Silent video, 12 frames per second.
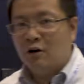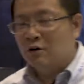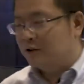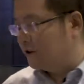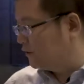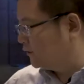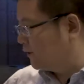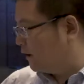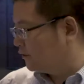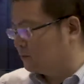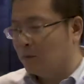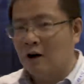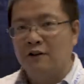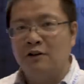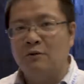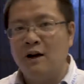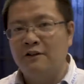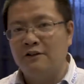all these smart
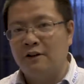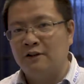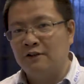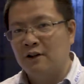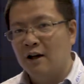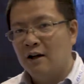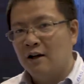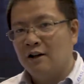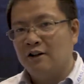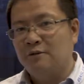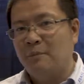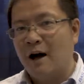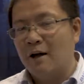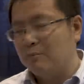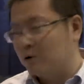devices is by